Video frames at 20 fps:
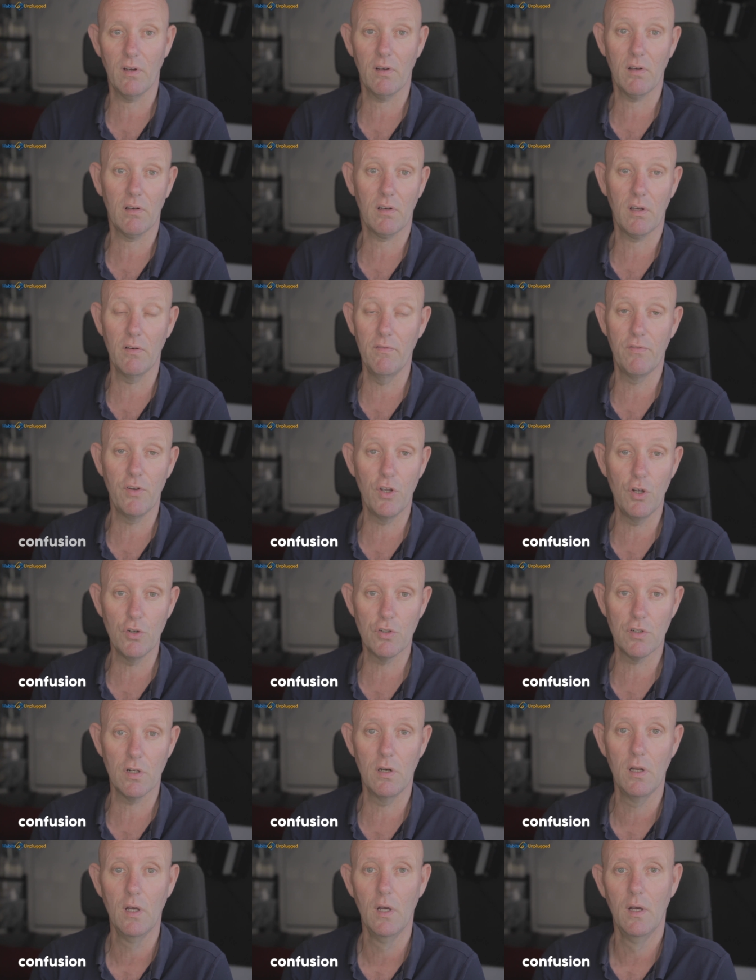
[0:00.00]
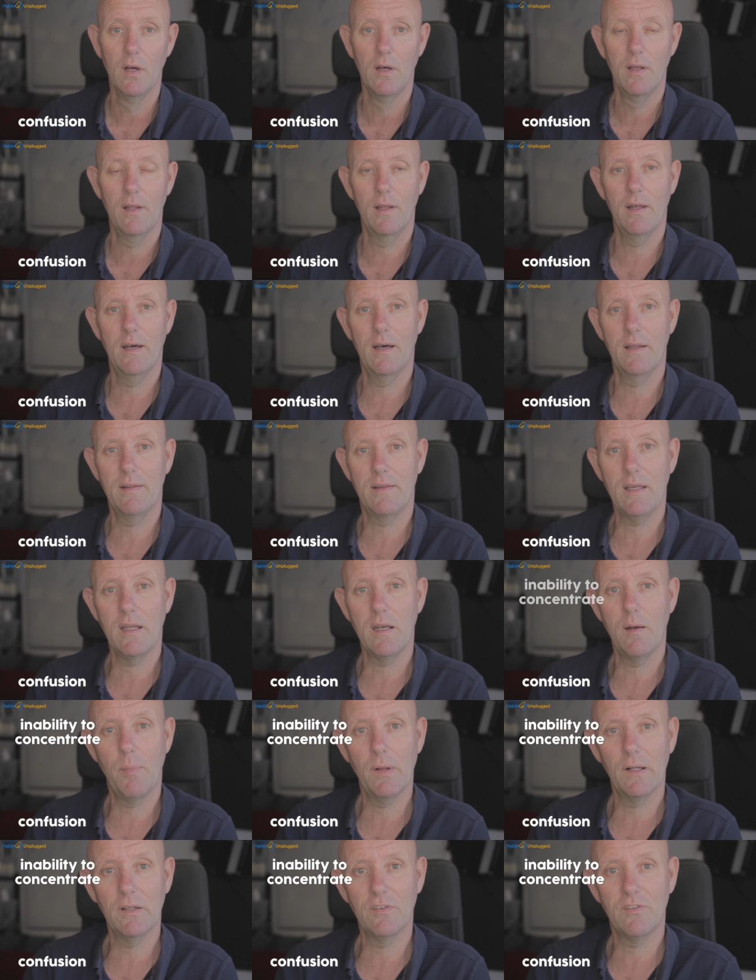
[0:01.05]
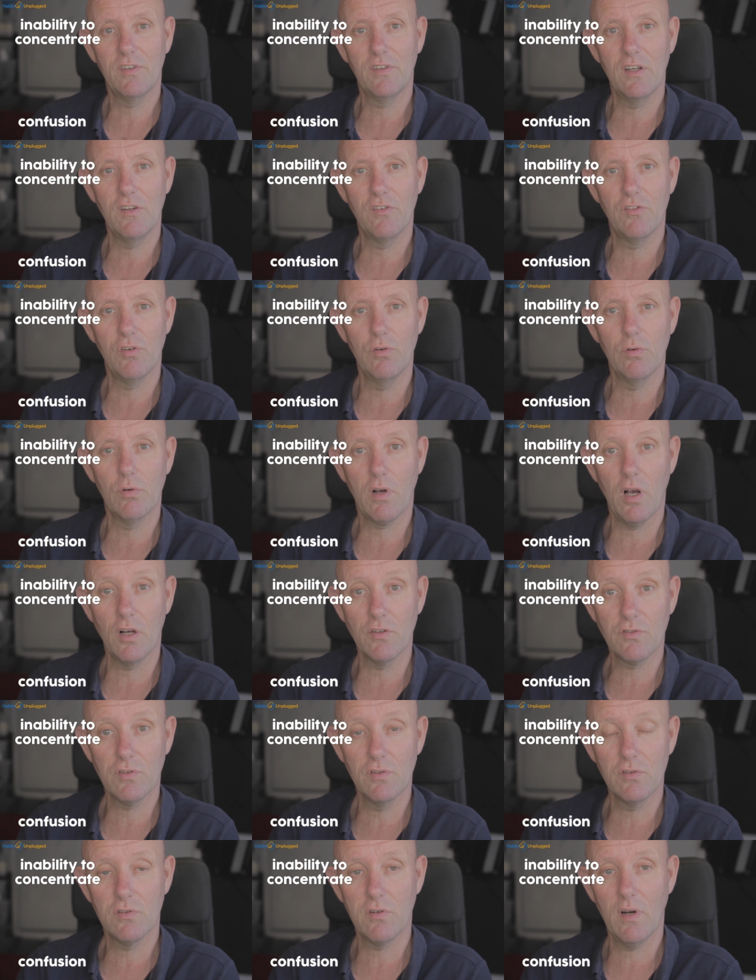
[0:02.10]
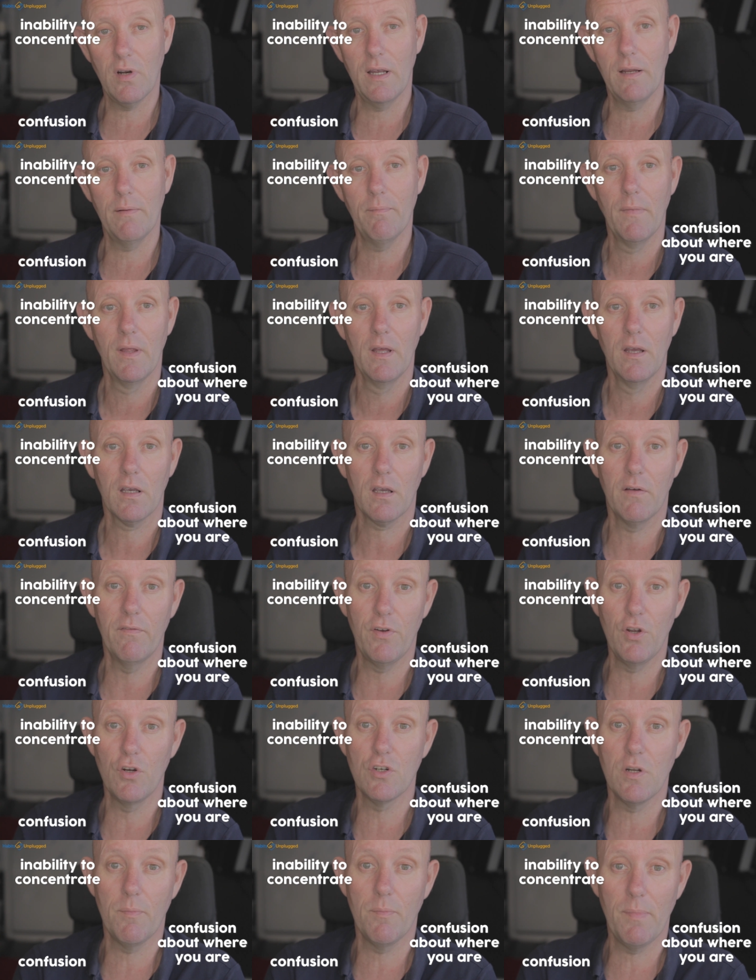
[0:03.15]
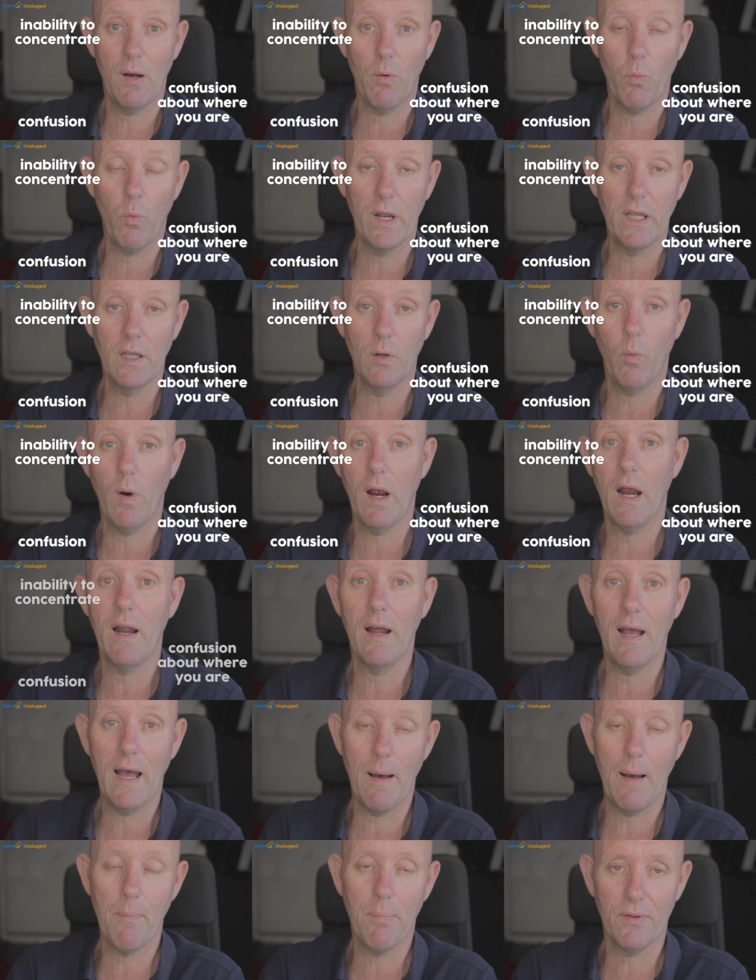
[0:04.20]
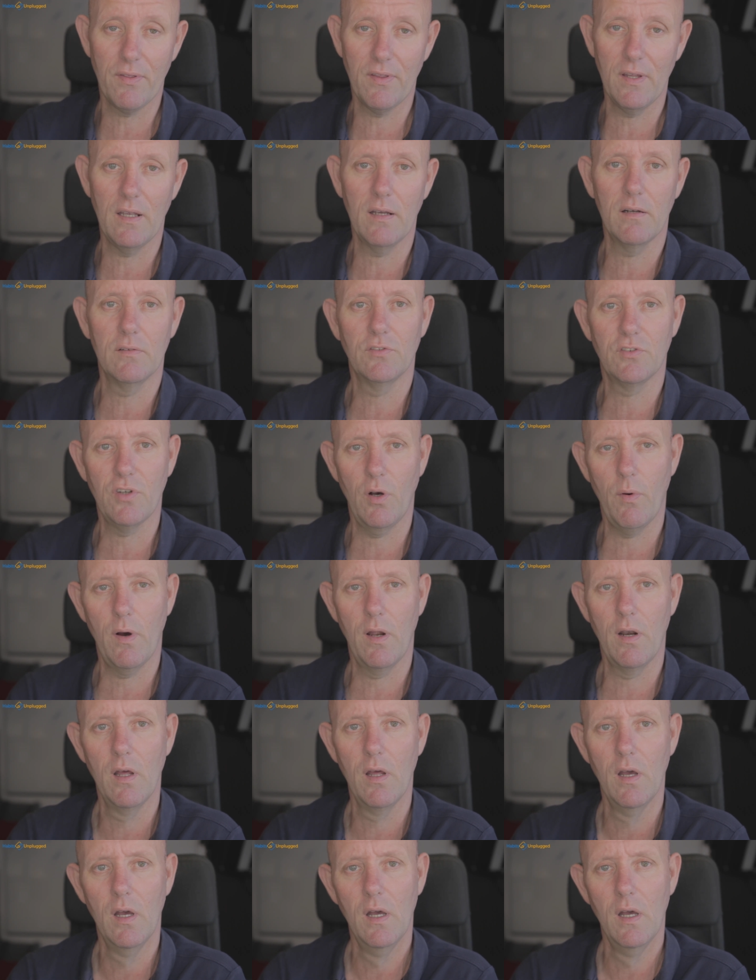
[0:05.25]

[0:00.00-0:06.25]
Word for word: Uh, confusion, uh, the inability to concentrate, confusion about where you are, apathy, so on.